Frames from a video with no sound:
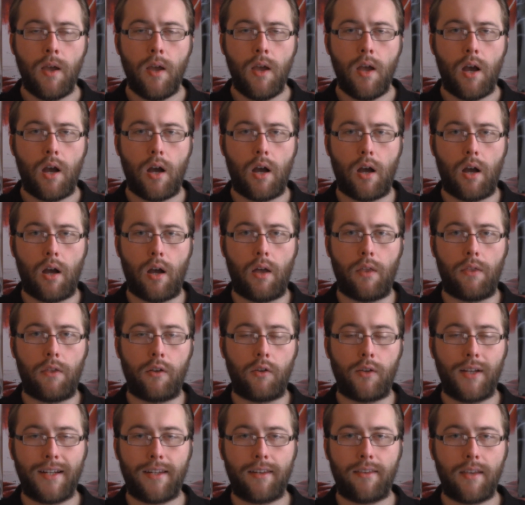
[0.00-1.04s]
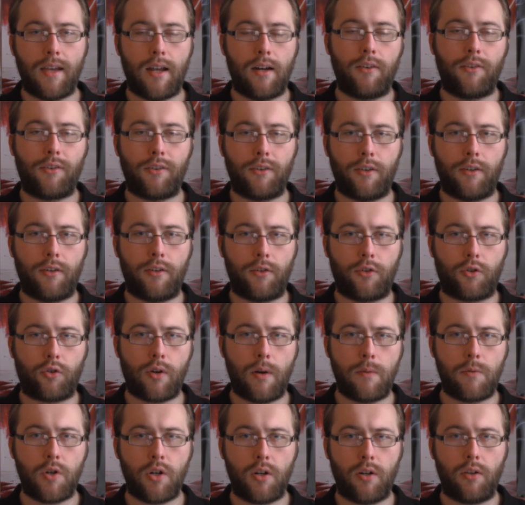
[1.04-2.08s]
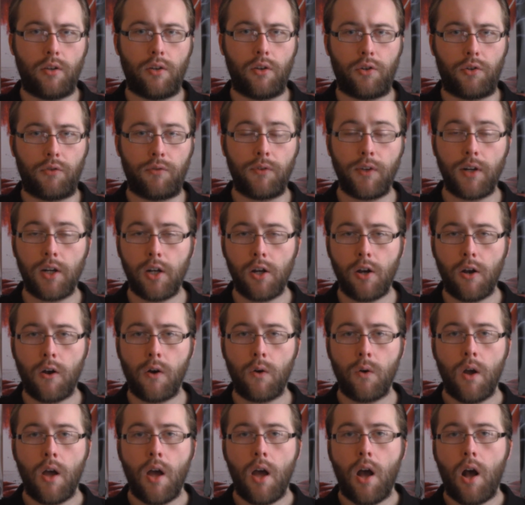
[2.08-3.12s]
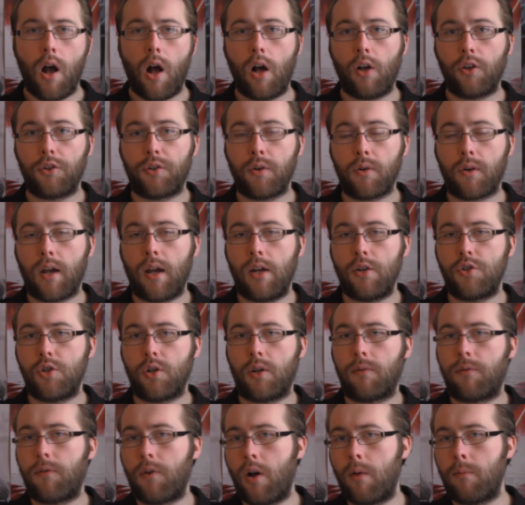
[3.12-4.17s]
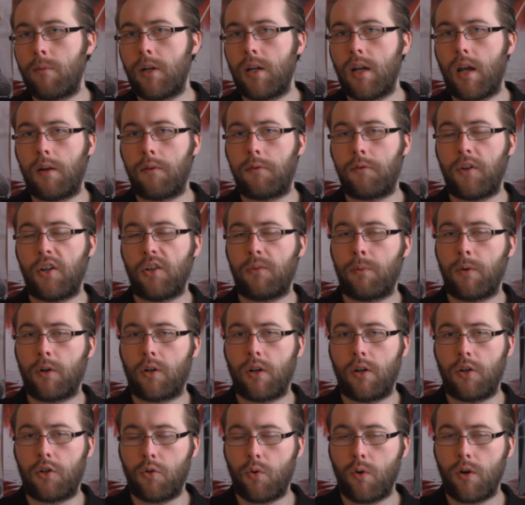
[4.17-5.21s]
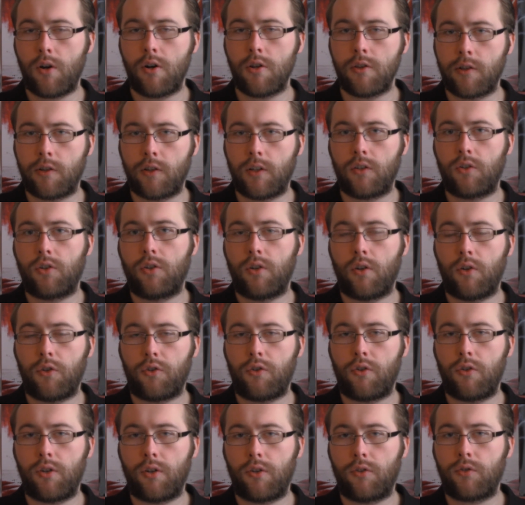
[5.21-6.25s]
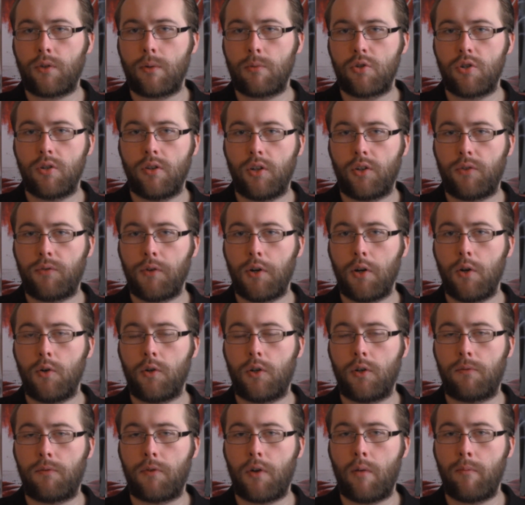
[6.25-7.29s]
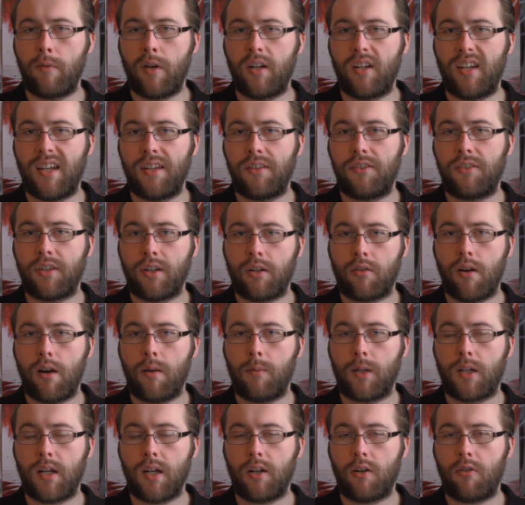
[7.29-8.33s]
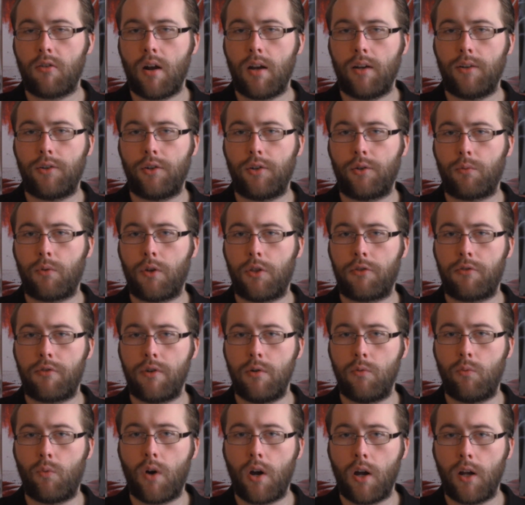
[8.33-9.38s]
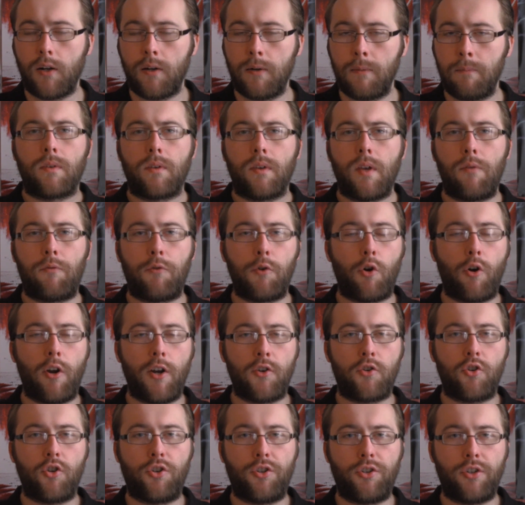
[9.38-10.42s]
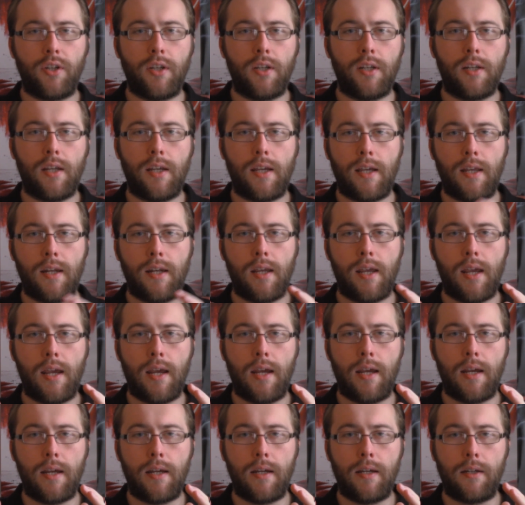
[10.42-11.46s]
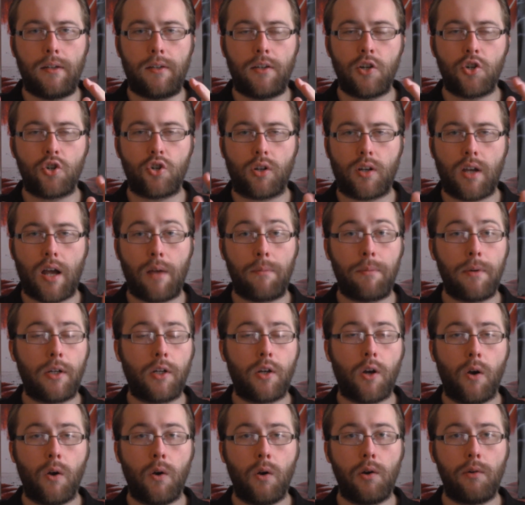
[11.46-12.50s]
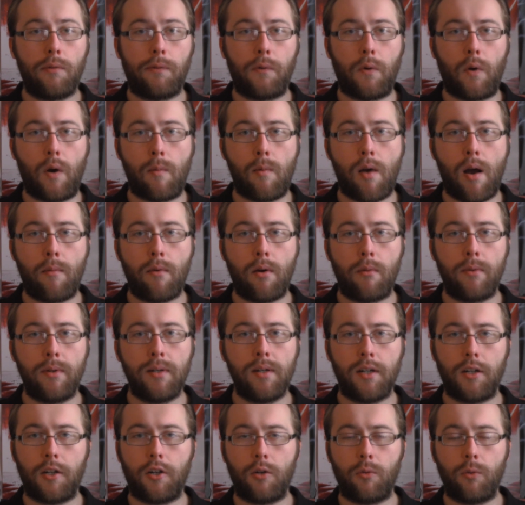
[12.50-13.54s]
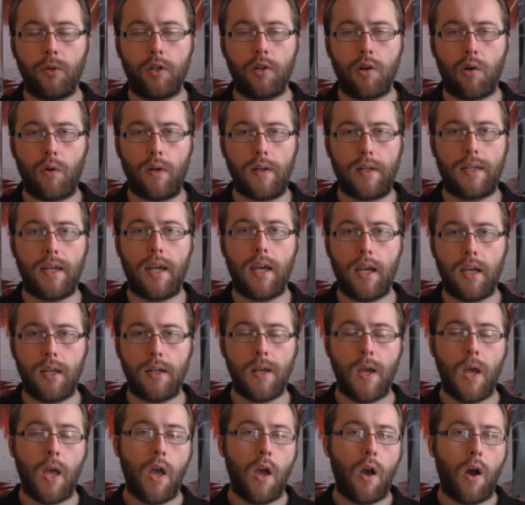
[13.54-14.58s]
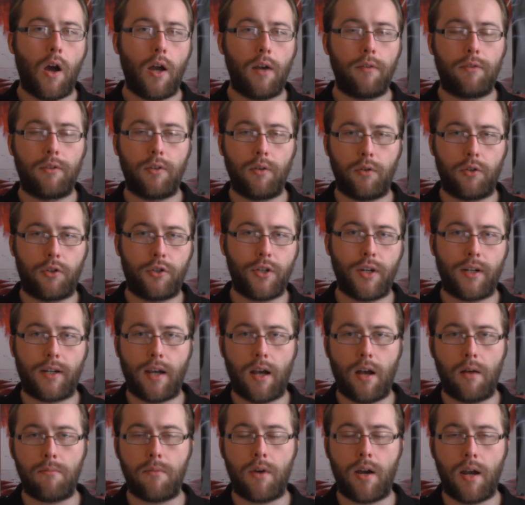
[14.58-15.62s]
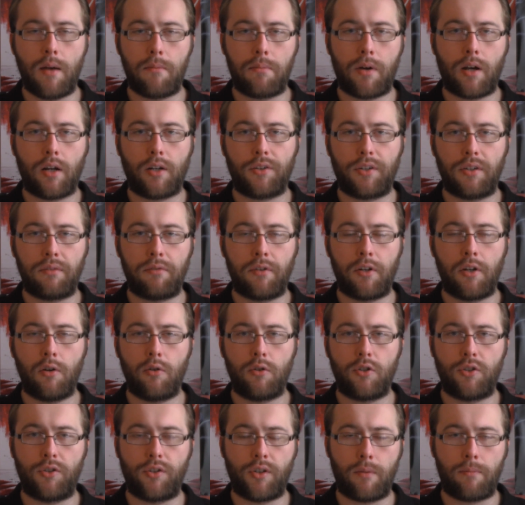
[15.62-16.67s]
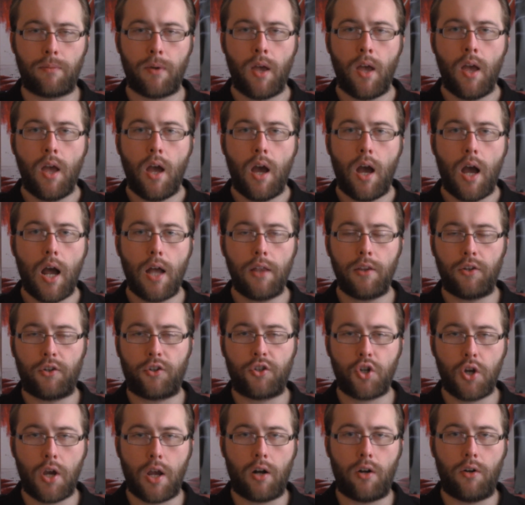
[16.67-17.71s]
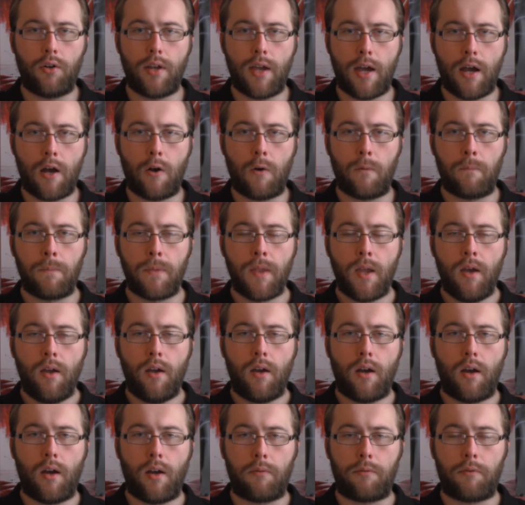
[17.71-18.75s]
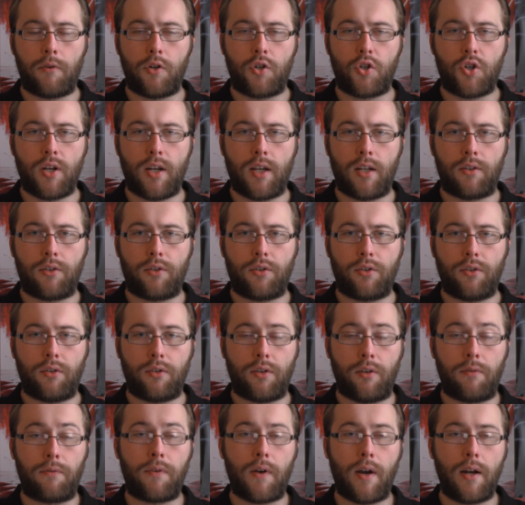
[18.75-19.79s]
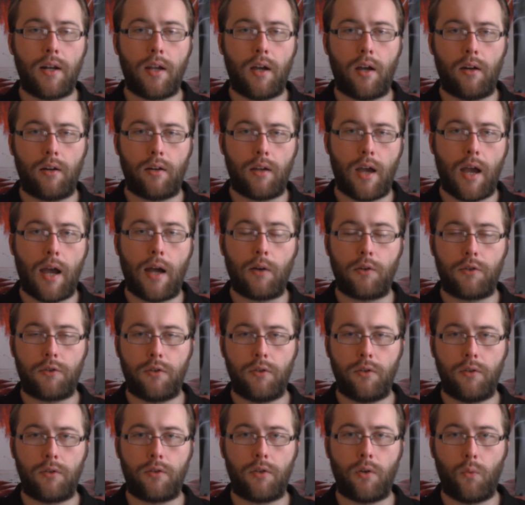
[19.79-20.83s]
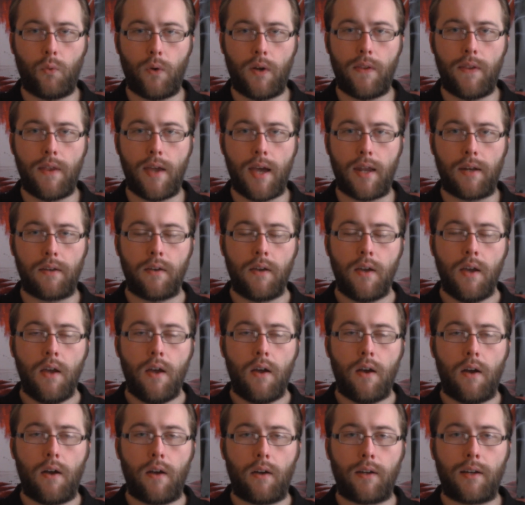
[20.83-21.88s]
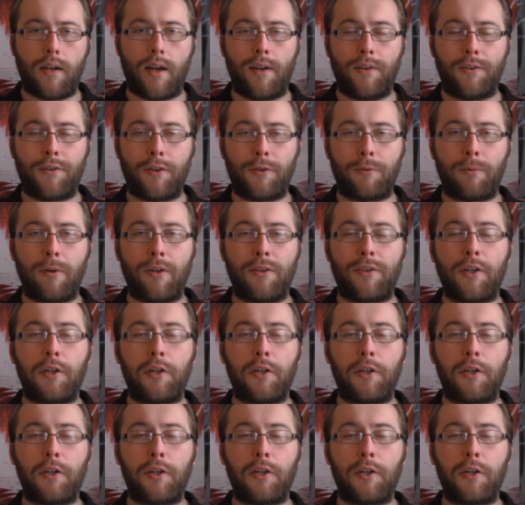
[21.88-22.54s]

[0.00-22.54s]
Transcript: The link to that is in the description of this video. Also, guys, you can follow me on Facebook and Twitter. The links to those are in the description of this video. You can follow me on Instagram at KingArises131. If you're interested in a digital copy code for Mamma Mia, Here We Go Again, all you have to do is check out my unboxing video, which is up on this channel now, for a chance to find out how to win that. Guys, that's been it.